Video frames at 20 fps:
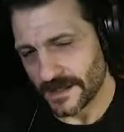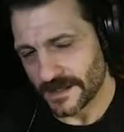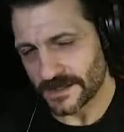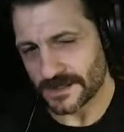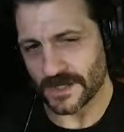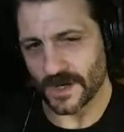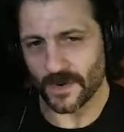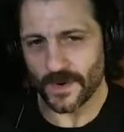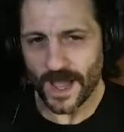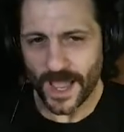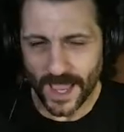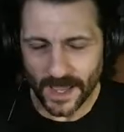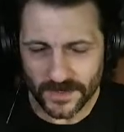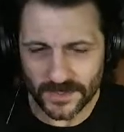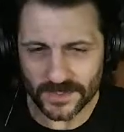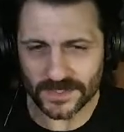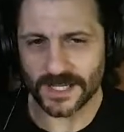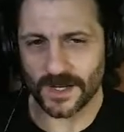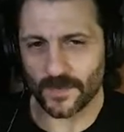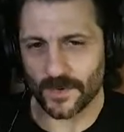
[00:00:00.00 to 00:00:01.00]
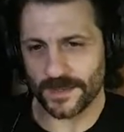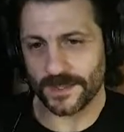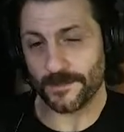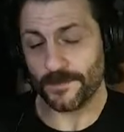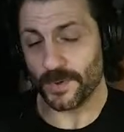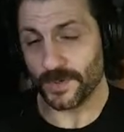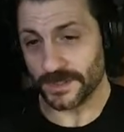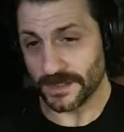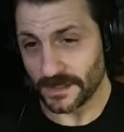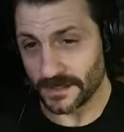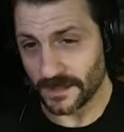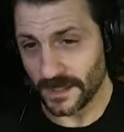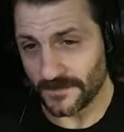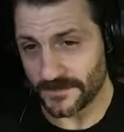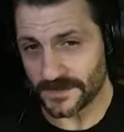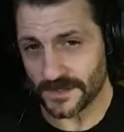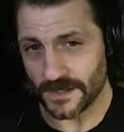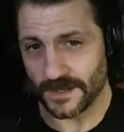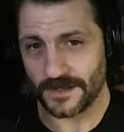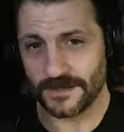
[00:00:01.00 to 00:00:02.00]
So I understand why they put the
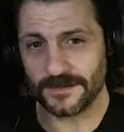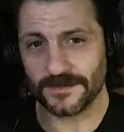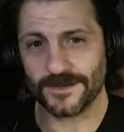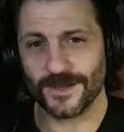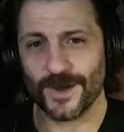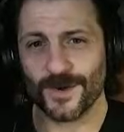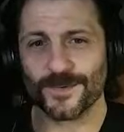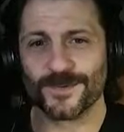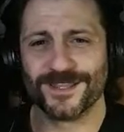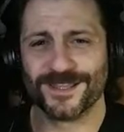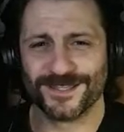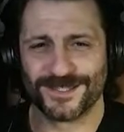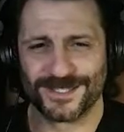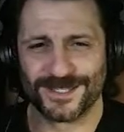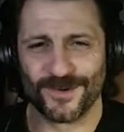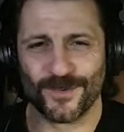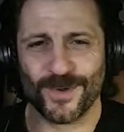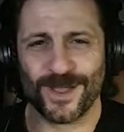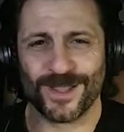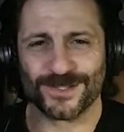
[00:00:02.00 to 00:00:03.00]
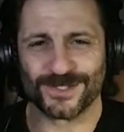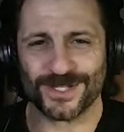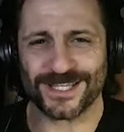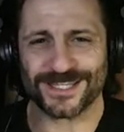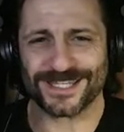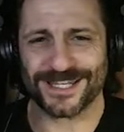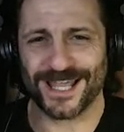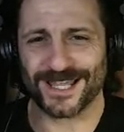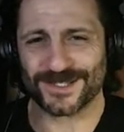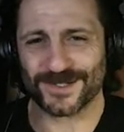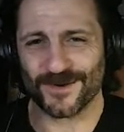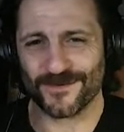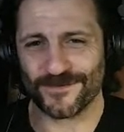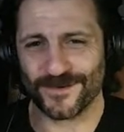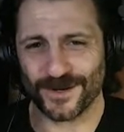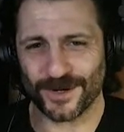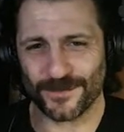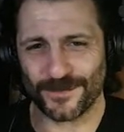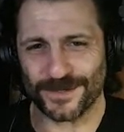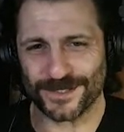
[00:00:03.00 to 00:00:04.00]
gloves on. Oh, well, Jason has no
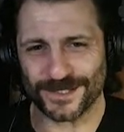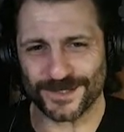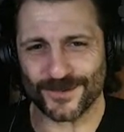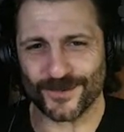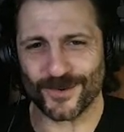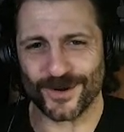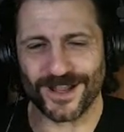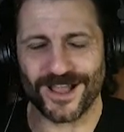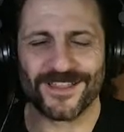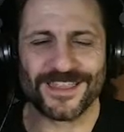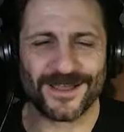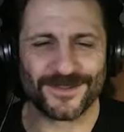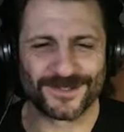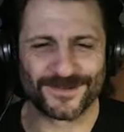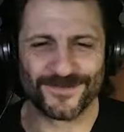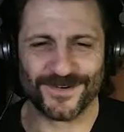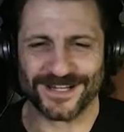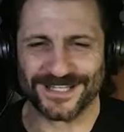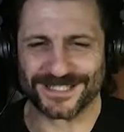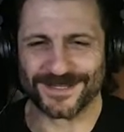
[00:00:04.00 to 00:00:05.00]
fingerprints to worry. Oh, that's funny.